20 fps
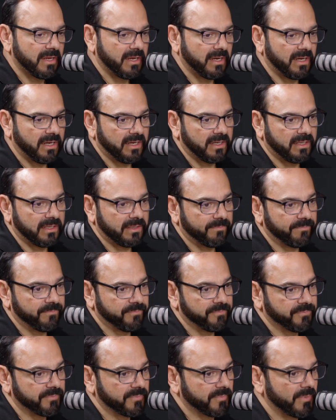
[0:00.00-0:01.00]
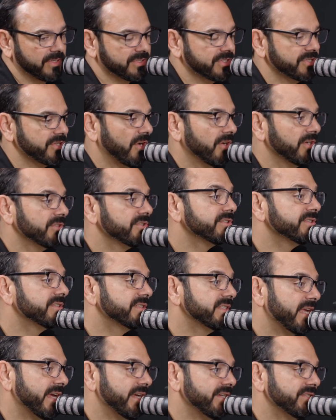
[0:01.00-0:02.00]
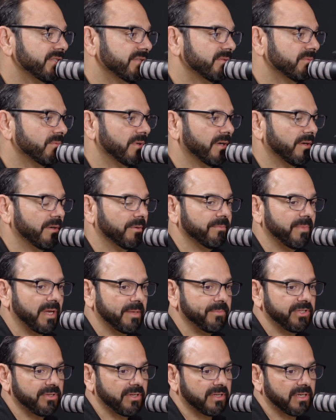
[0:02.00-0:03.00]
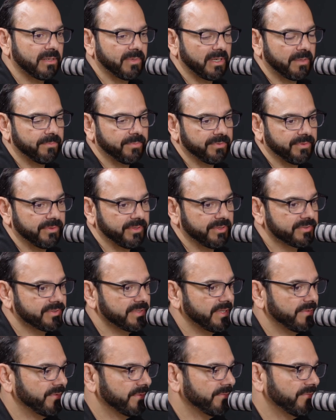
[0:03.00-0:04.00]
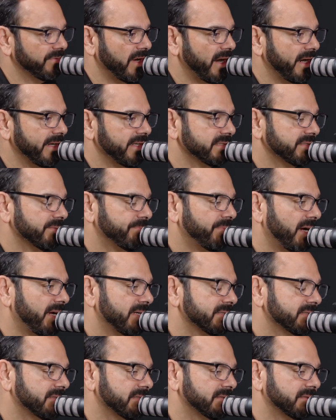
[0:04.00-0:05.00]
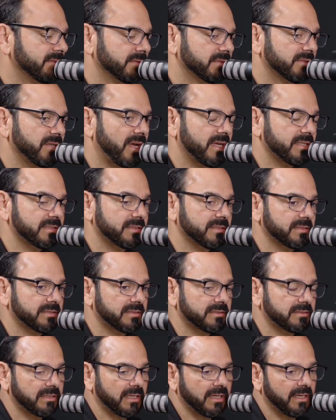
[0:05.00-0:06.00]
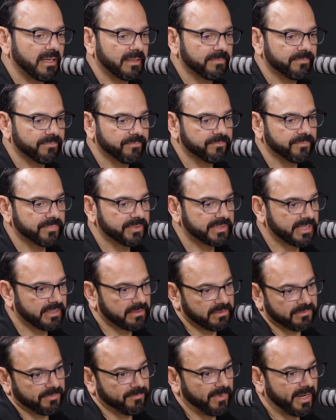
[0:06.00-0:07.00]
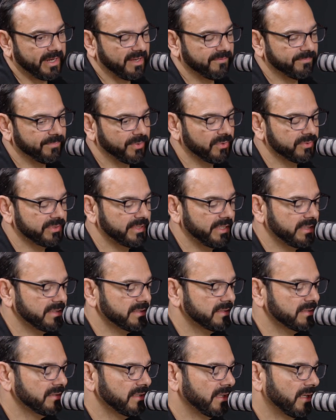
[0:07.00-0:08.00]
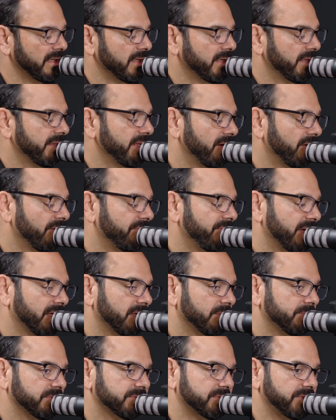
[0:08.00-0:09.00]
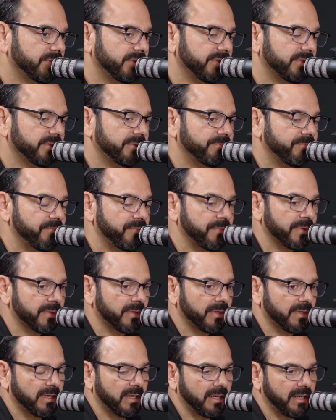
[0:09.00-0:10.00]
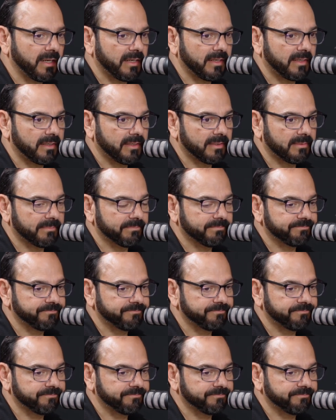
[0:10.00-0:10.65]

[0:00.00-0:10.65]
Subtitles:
A starch station where maybe you come up and there's different varieties of pastas and sauces. You might have proteins there available to you. A